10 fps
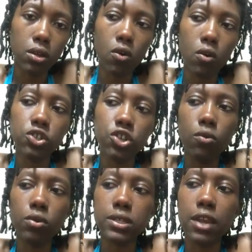you know, in
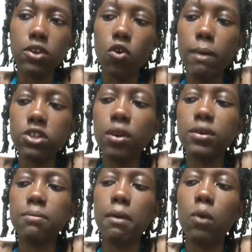general, because I know my
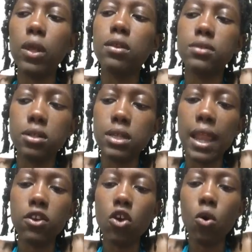strengths and my weaknesses,
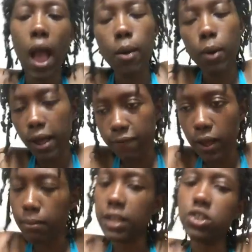and I know how I
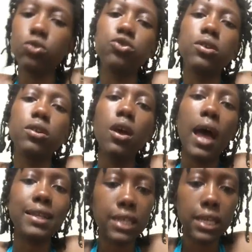affect my children.
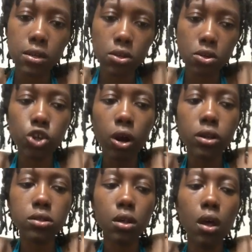I see it in their
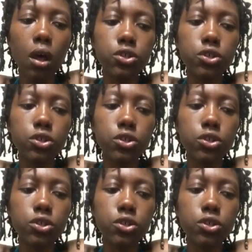charts.